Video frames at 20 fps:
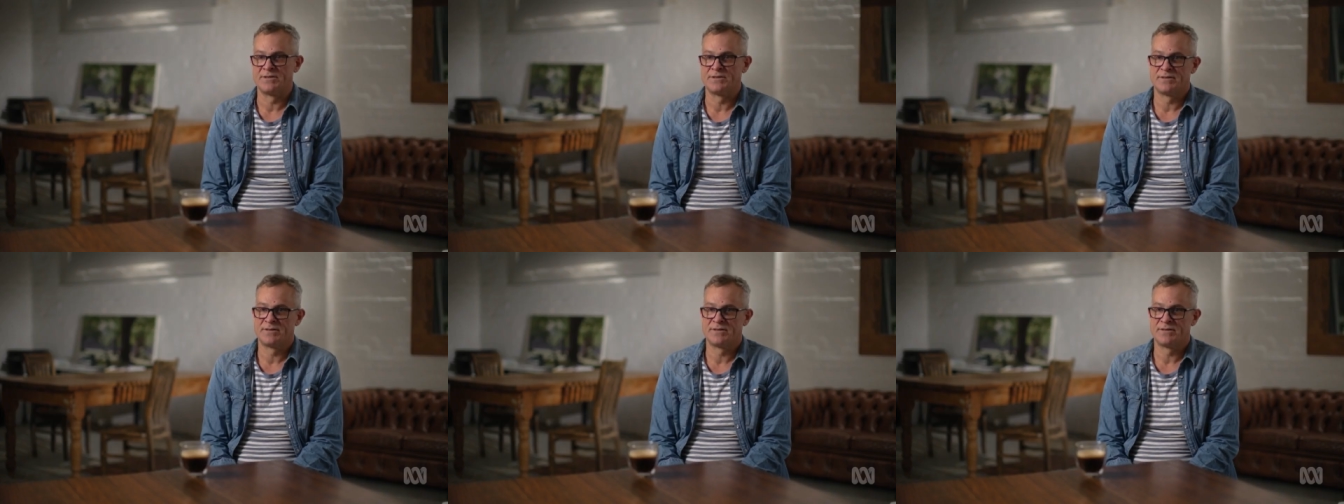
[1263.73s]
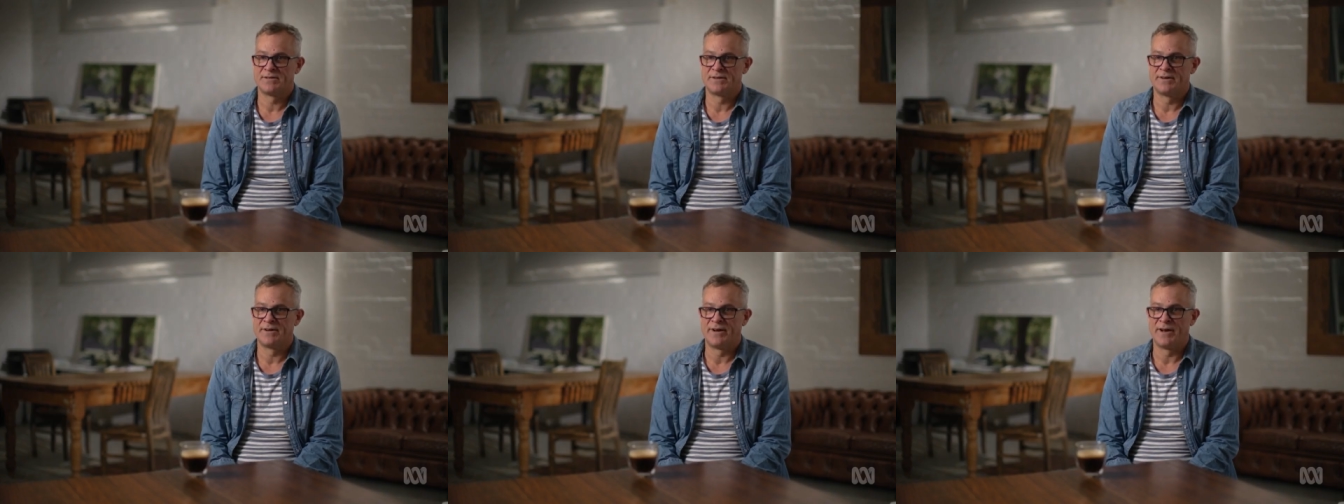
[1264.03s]

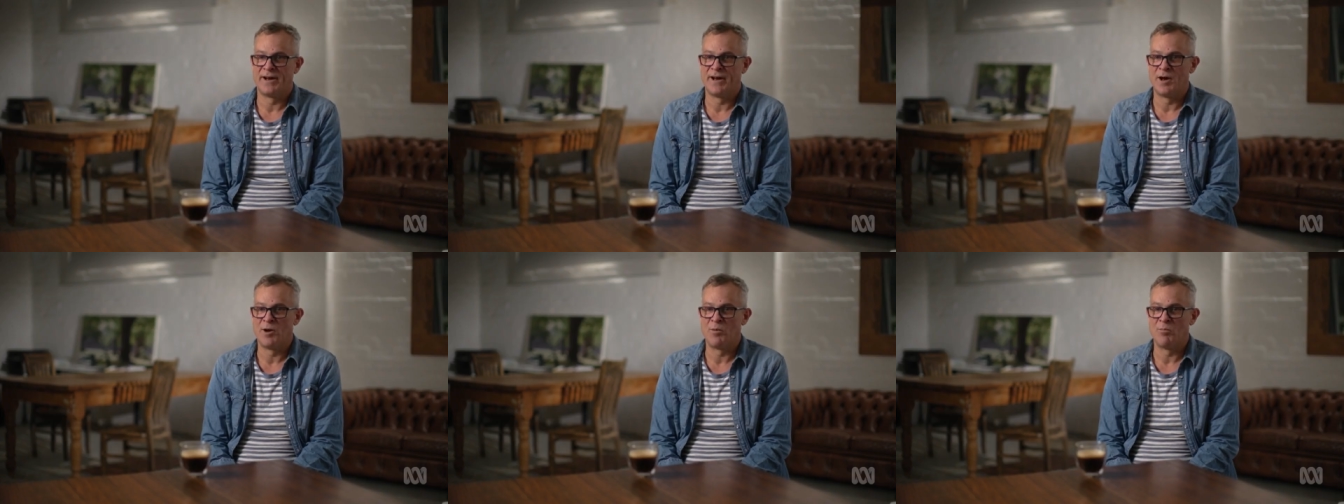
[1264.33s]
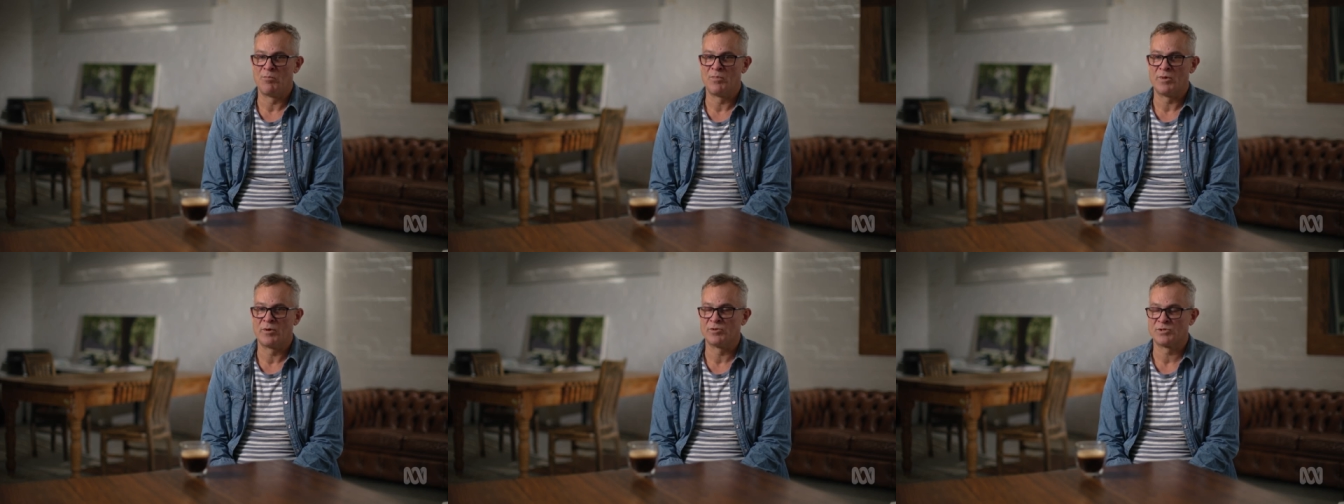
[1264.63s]

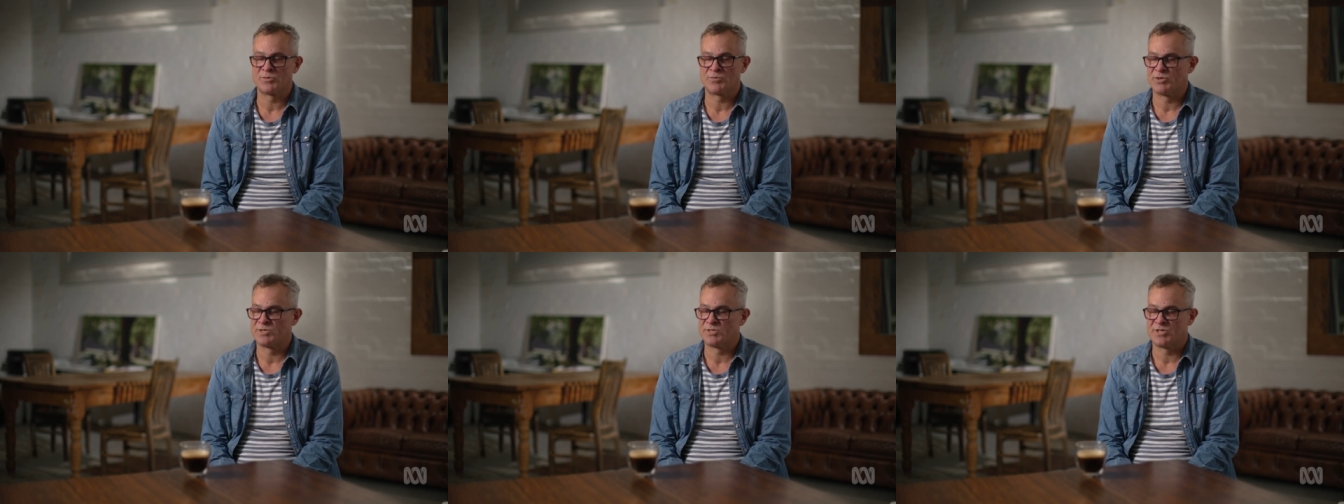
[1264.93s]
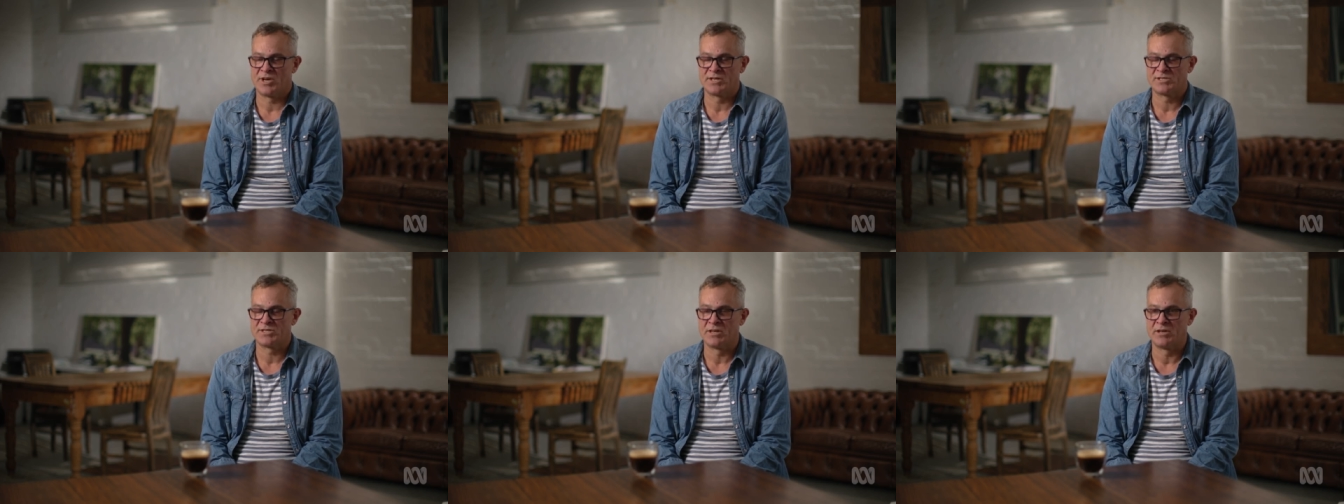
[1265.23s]
It was
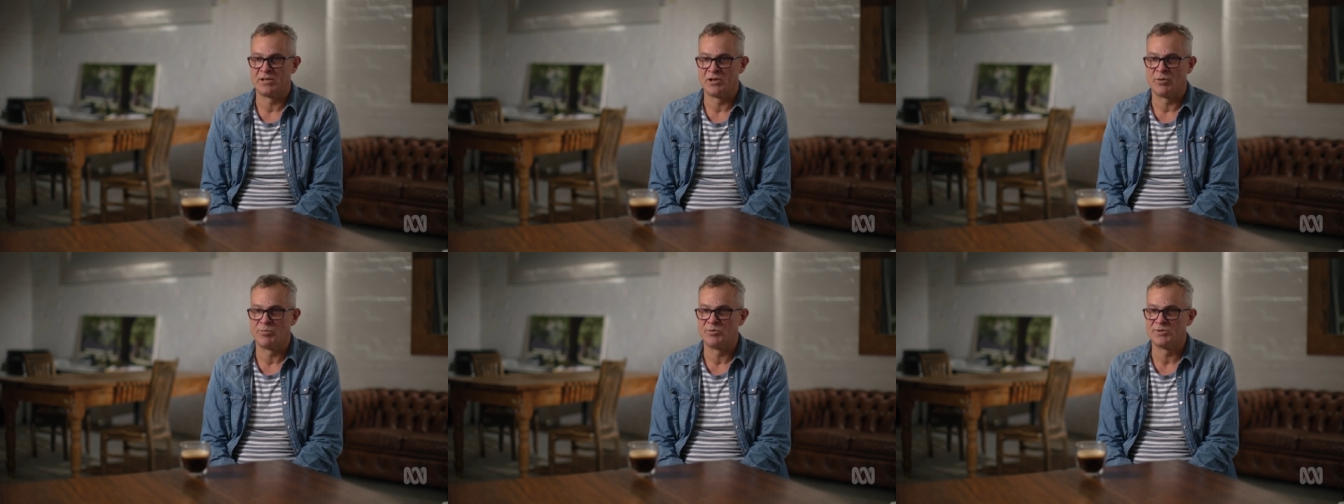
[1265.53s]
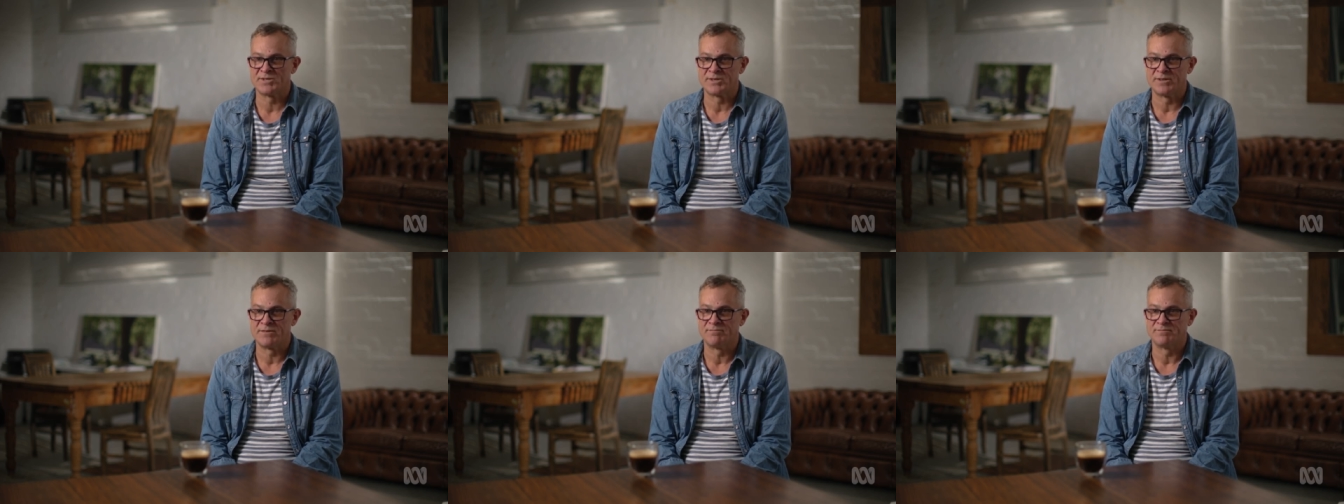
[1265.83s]
precisely the
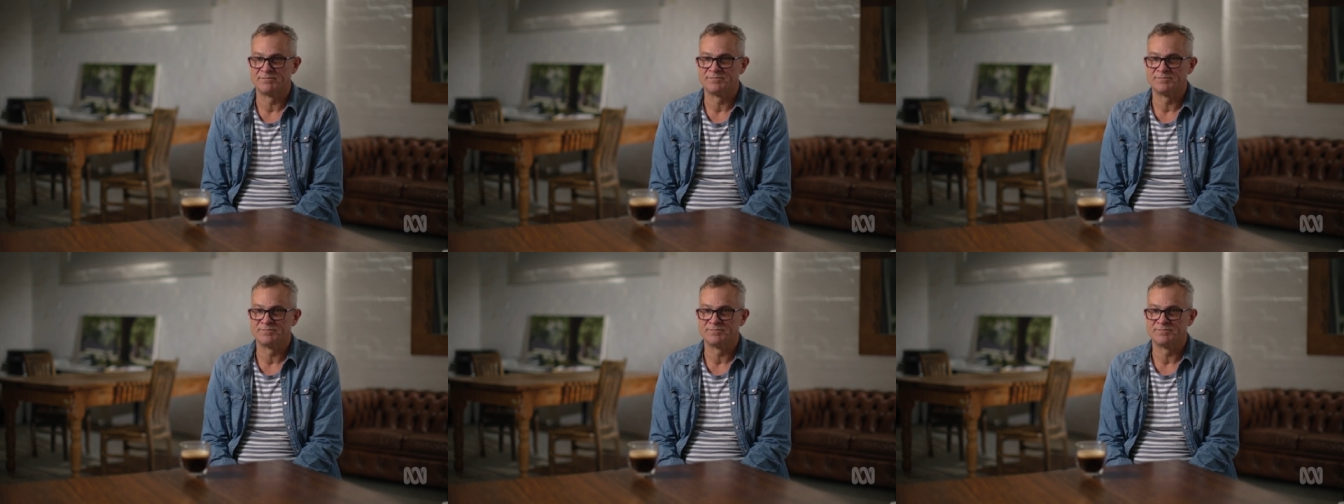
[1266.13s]
opposite.